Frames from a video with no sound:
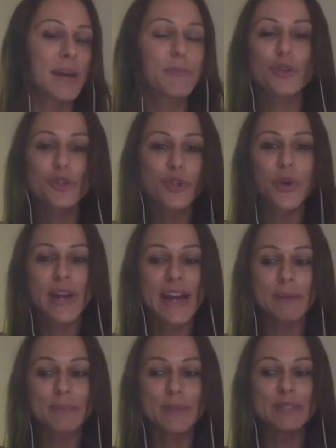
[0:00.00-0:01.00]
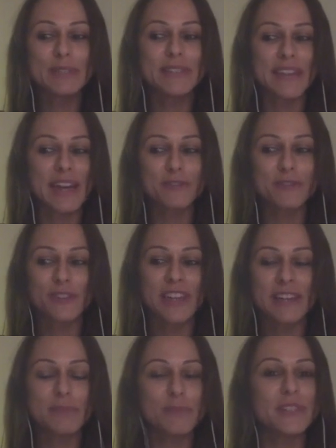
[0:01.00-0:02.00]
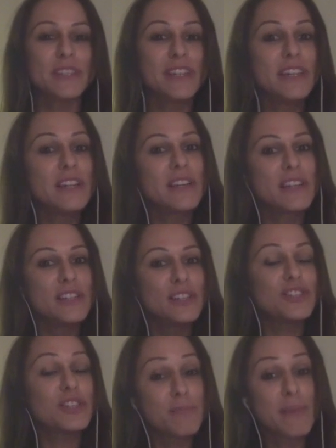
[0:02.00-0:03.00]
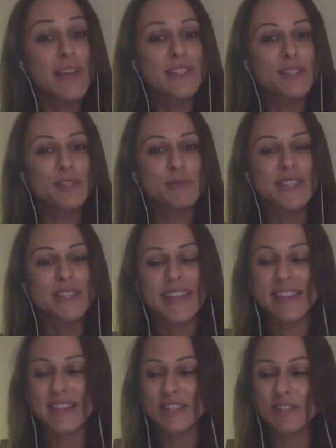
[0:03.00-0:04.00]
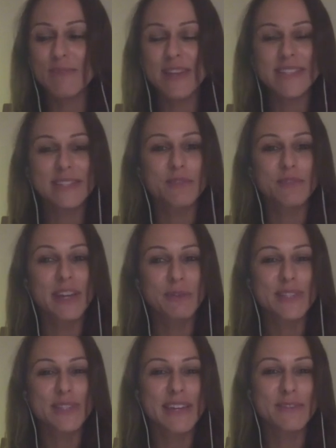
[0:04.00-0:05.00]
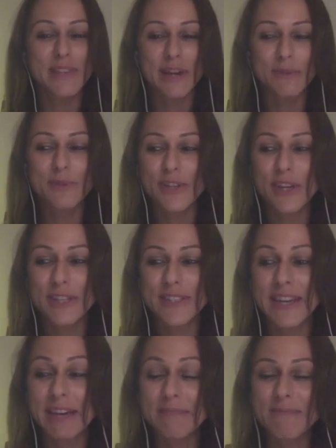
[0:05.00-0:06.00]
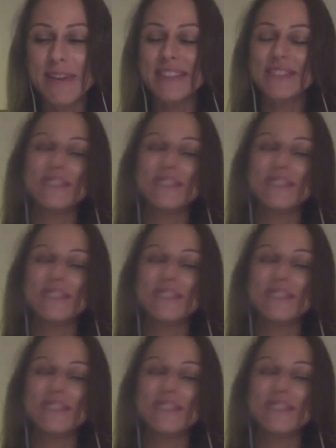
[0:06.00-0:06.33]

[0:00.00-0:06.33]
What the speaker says: I'm not sure what happened after that, but she messaged me saying that she met someone that was going to commit.